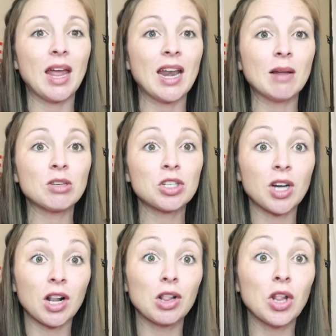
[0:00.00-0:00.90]
and I'm just
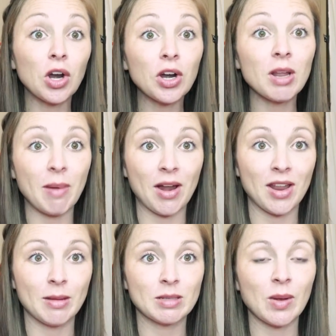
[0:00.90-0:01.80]
trying to learn about
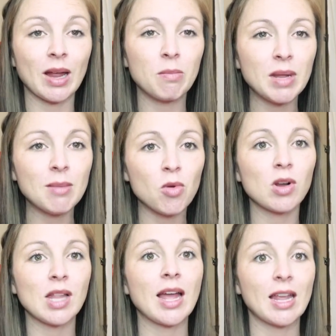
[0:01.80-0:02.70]
Him so I could be
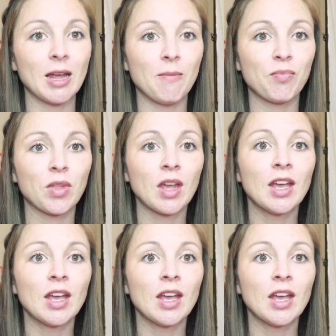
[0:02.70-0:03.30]
more like Him.